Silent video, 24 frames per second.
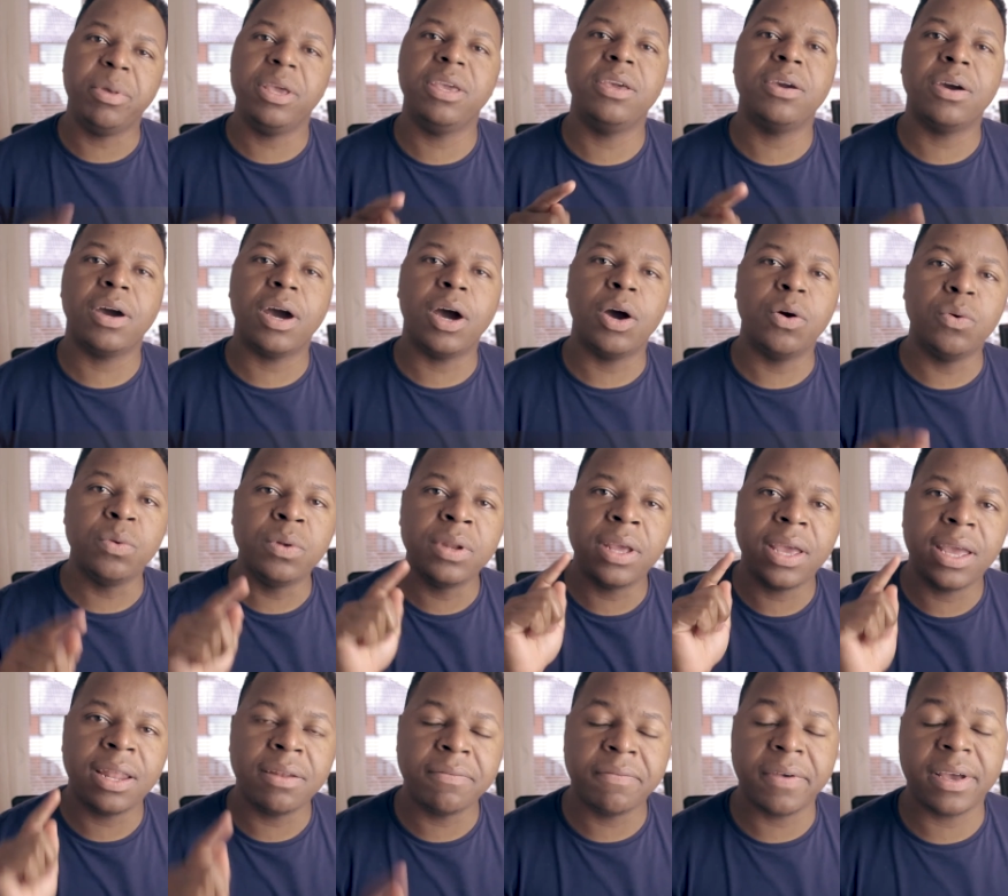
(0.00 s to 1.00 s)
be your
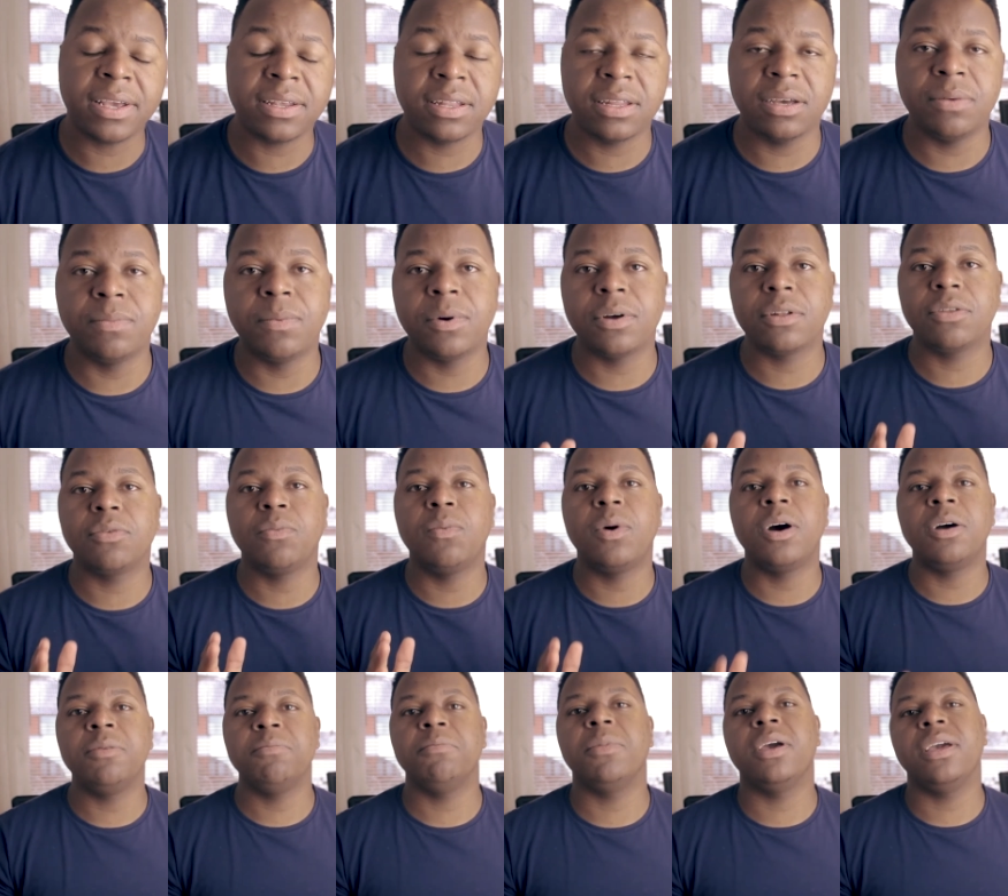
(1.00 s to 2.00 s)
own investor. What do
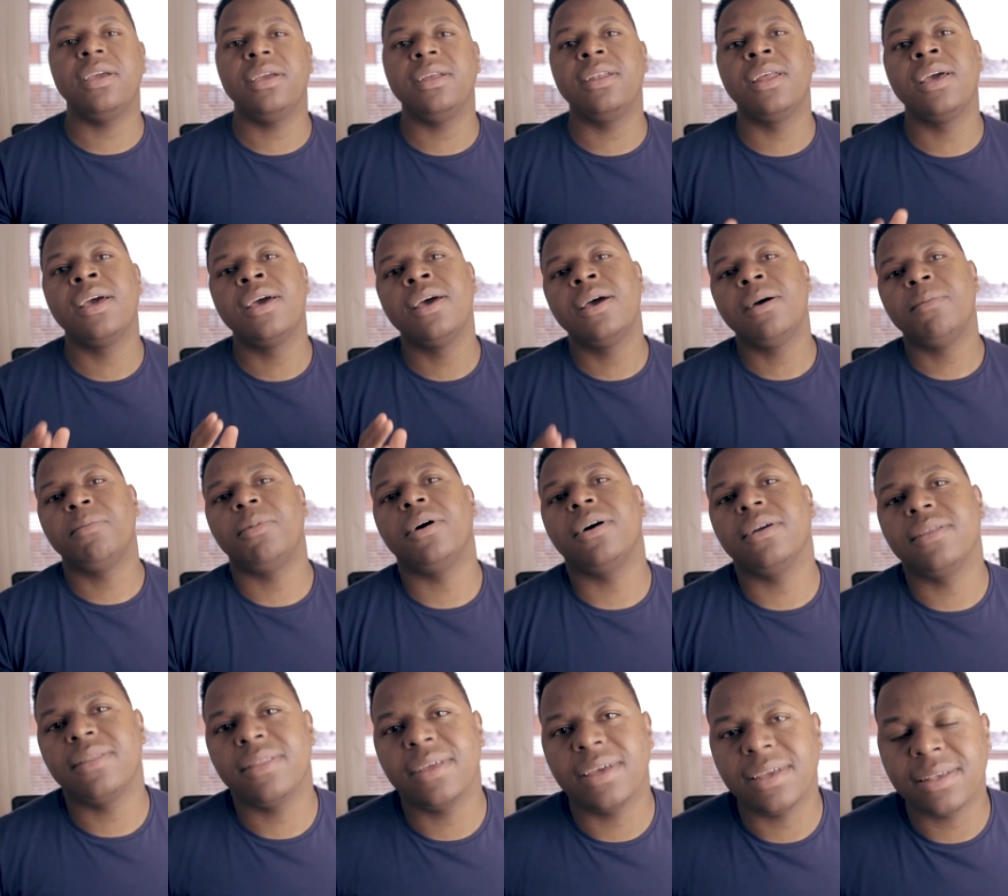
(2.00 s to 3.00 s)
I mean
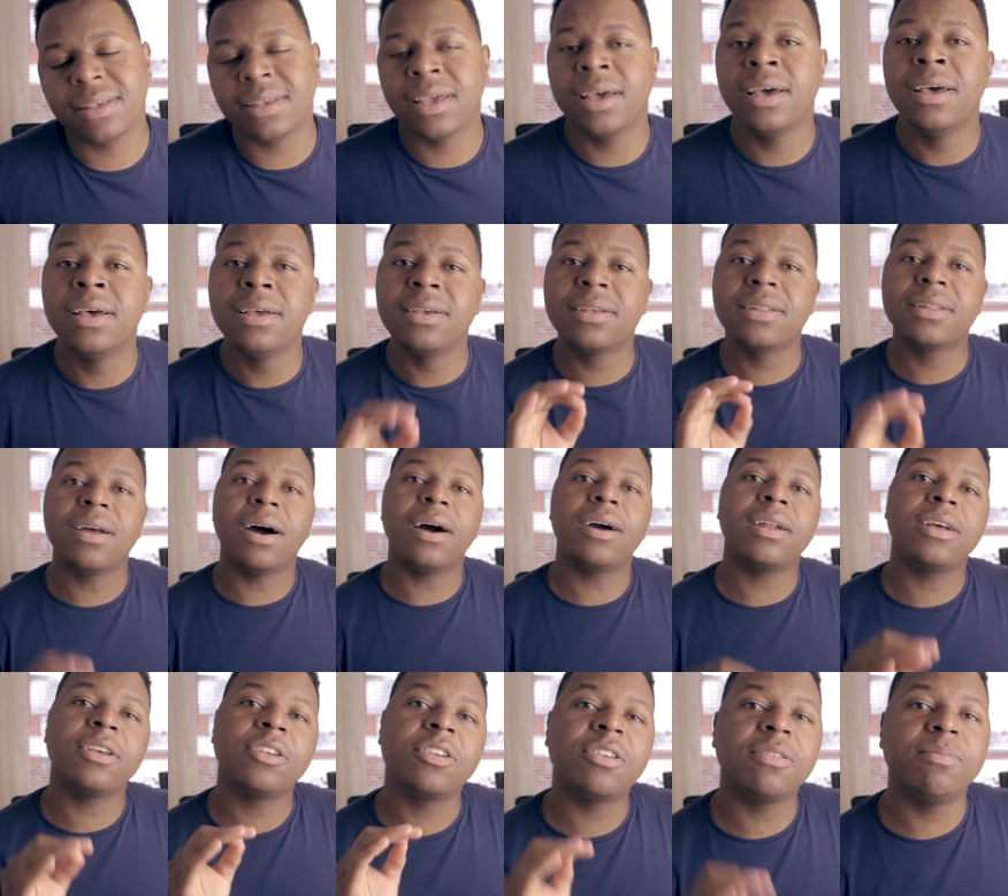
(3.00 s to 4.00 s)
by this?
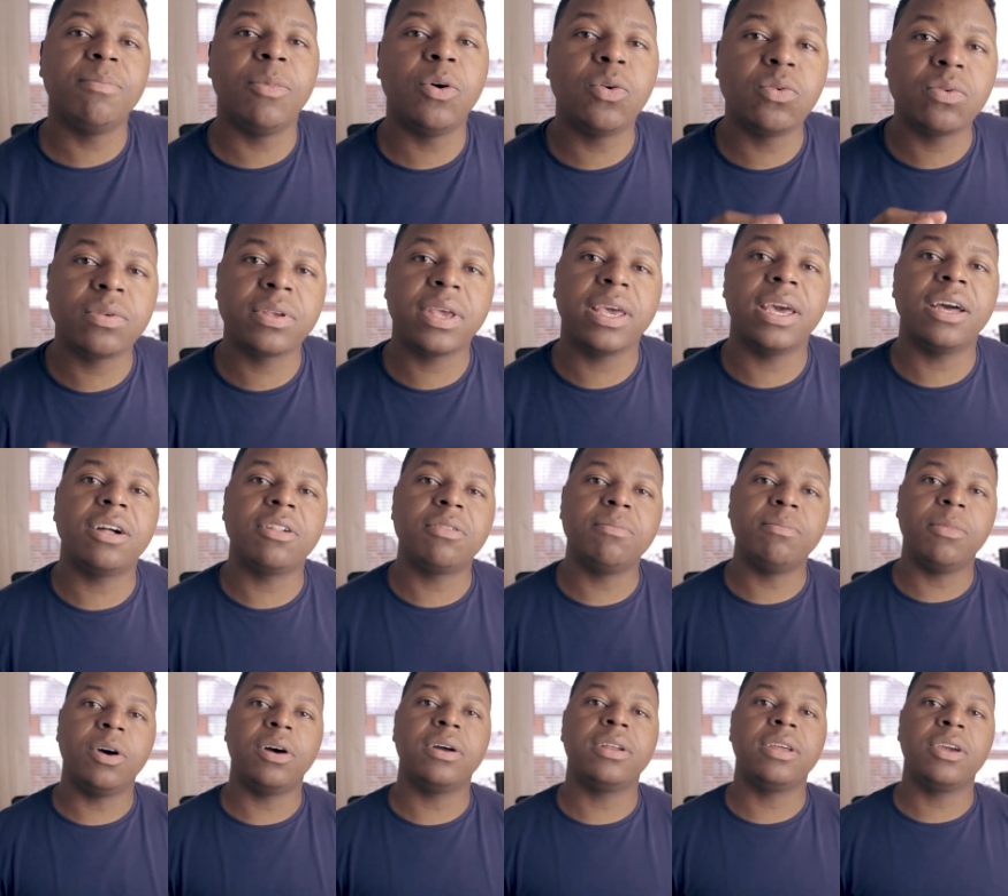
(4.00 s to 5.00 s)
Start a small scale
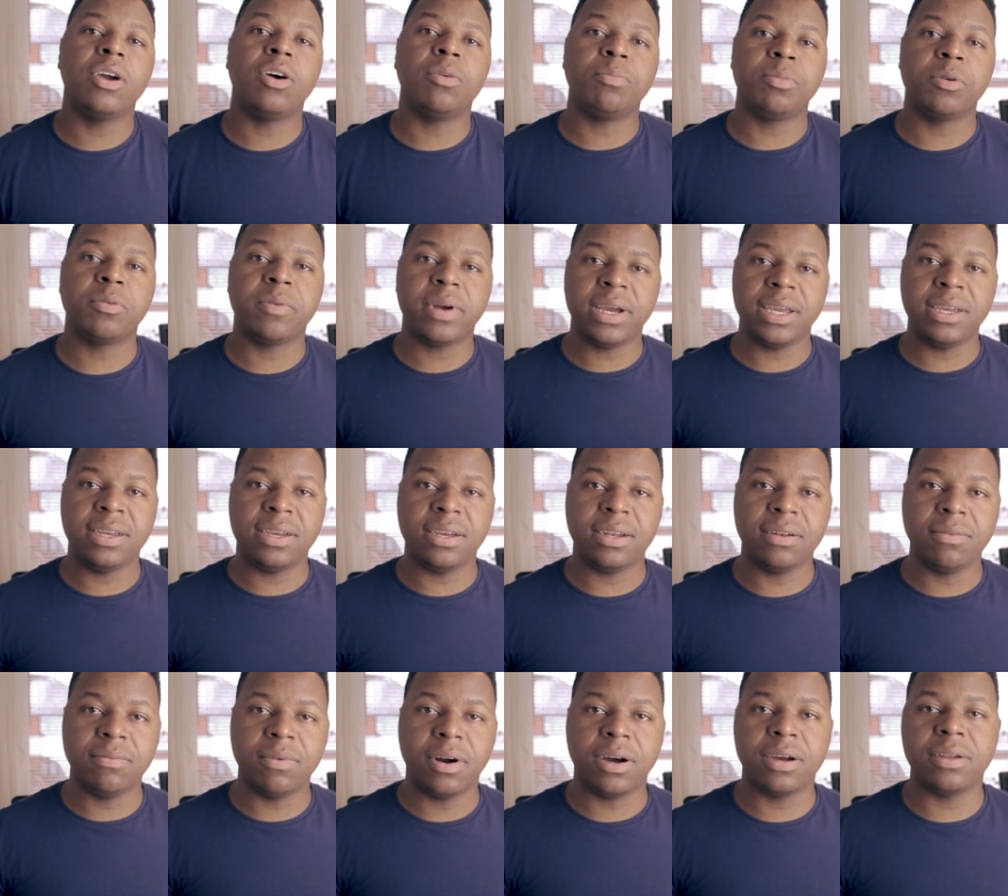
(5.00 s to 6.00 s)
mining
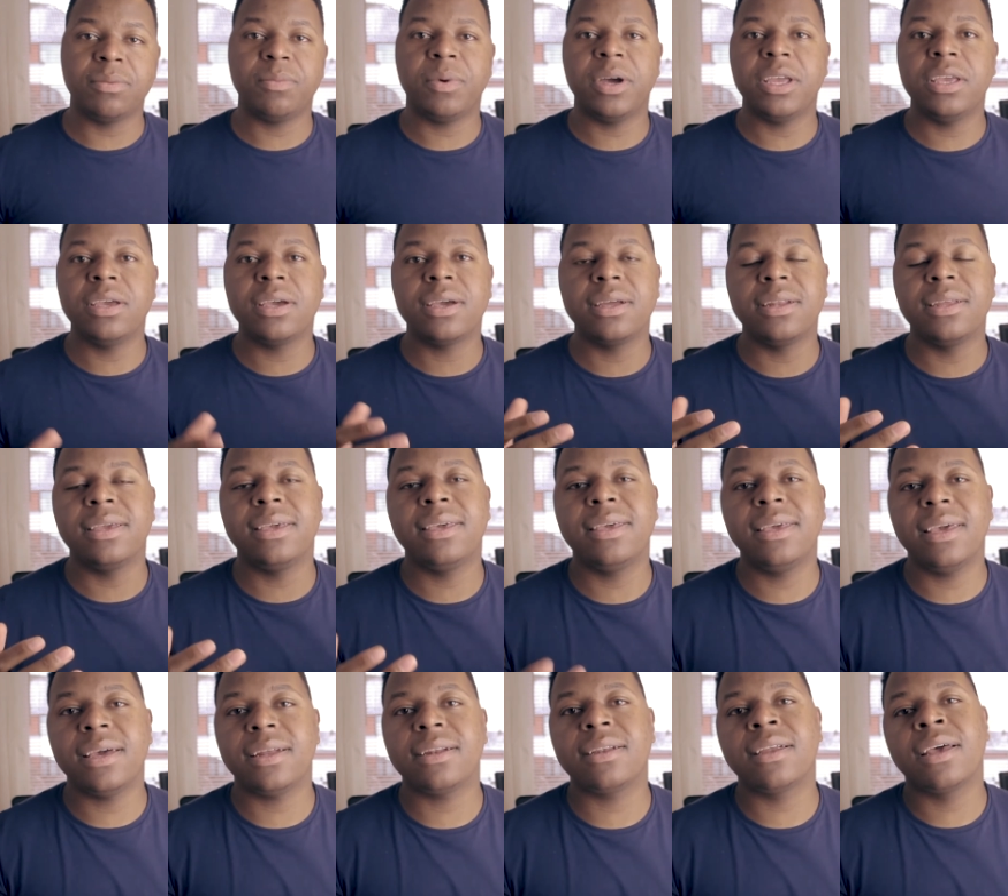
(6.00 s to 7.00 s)
operation, right, where you can
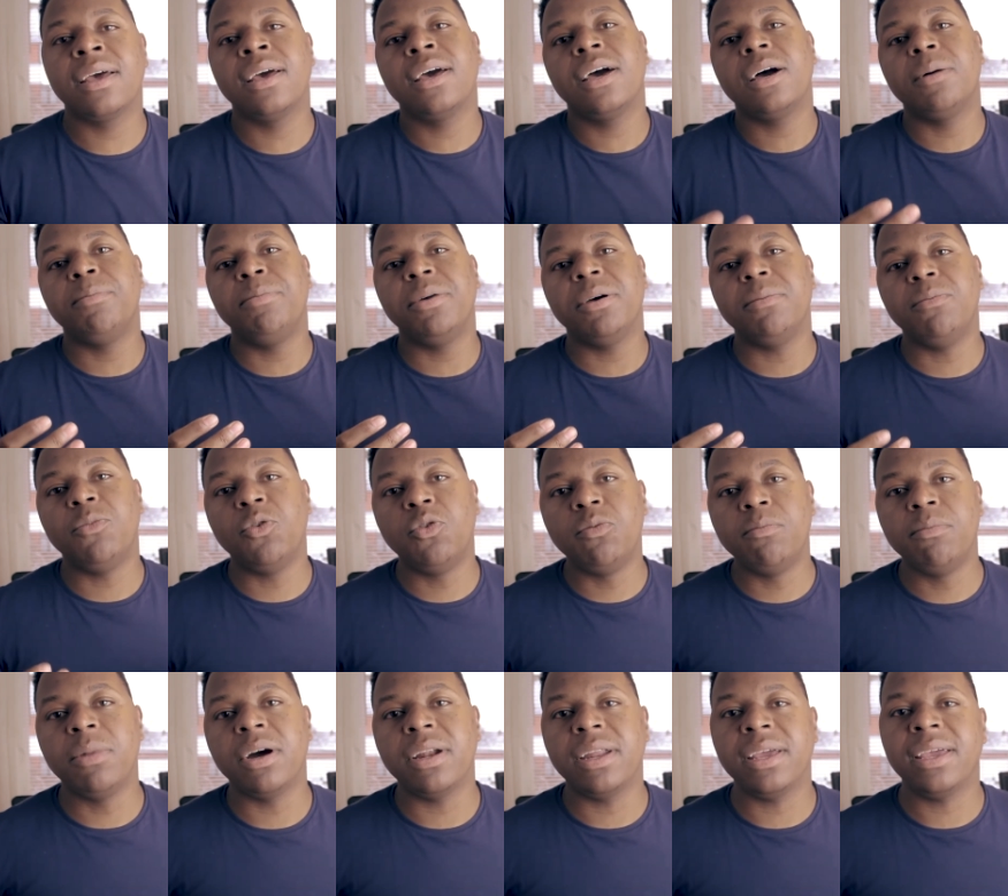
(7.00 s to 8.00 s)
get a bit more
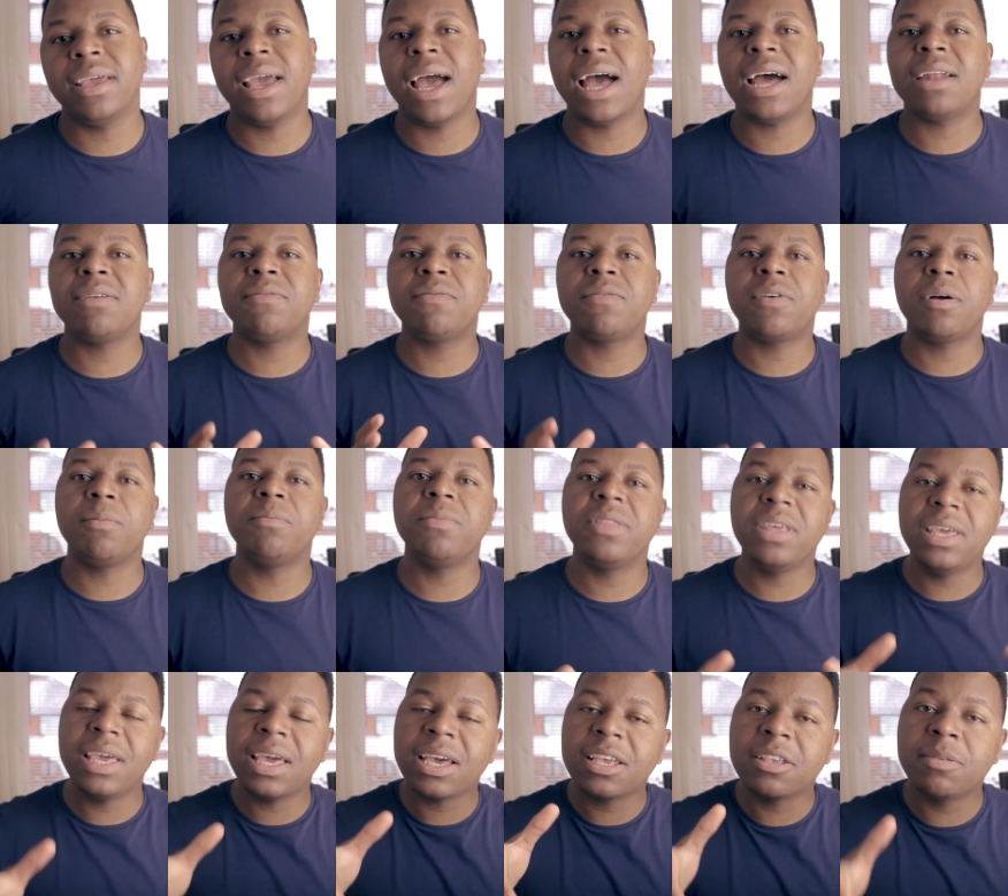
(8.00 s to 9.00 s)
money, and from
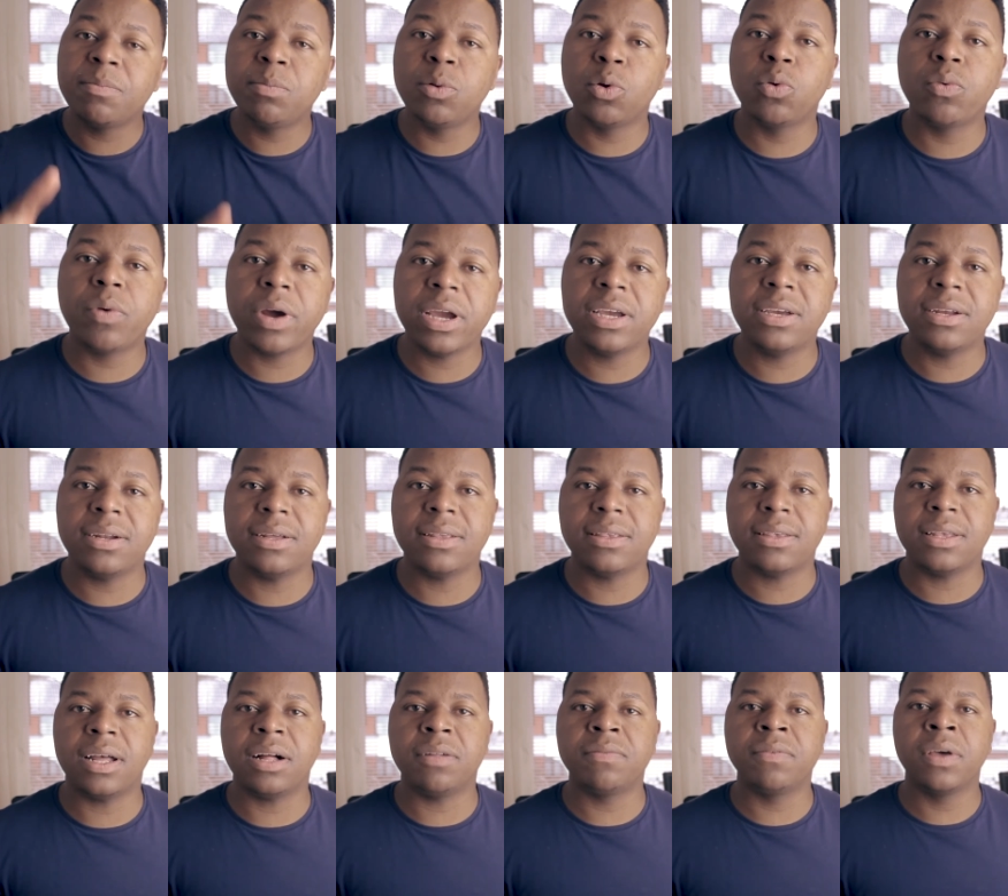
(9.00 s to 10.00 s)
the exploration
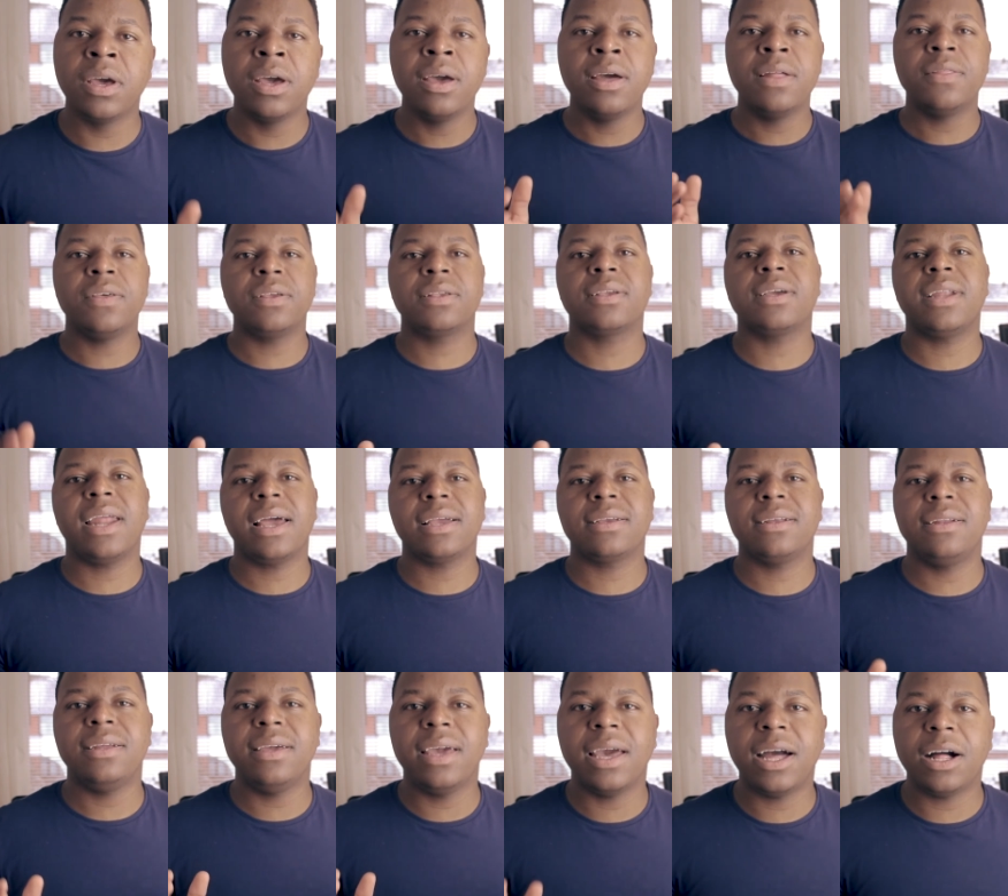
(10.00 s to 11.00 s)
itself, this can
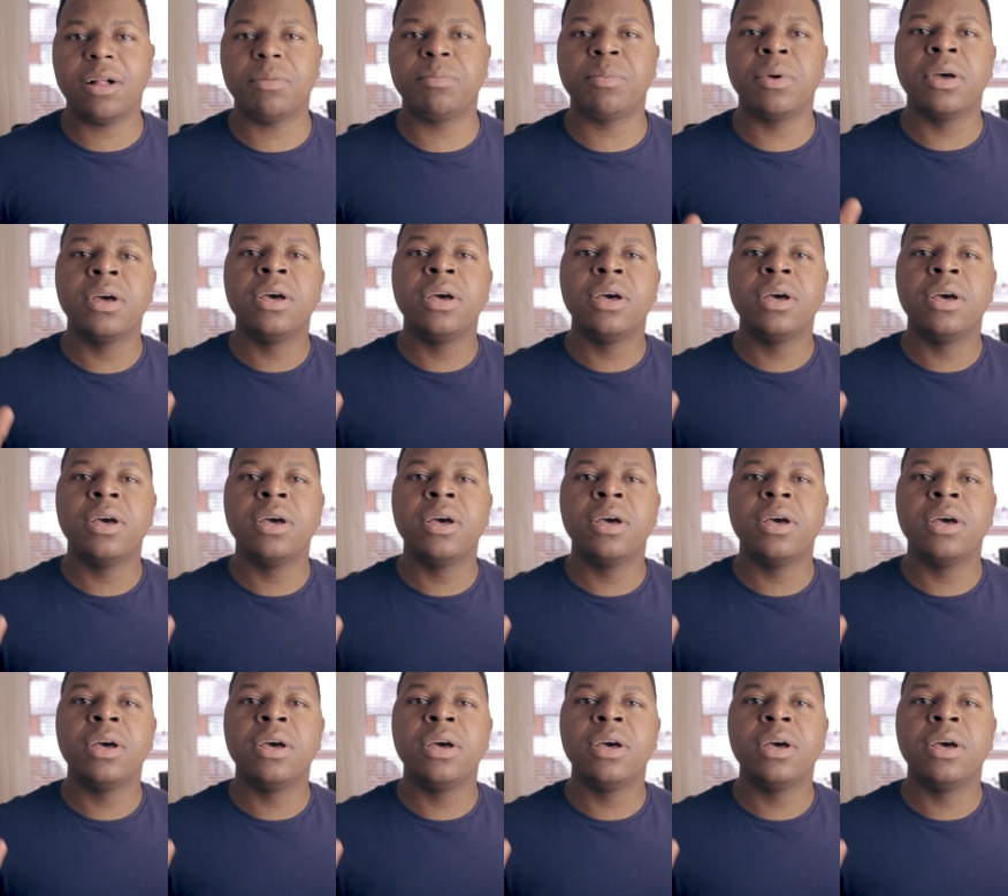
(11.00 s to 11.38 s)
actually help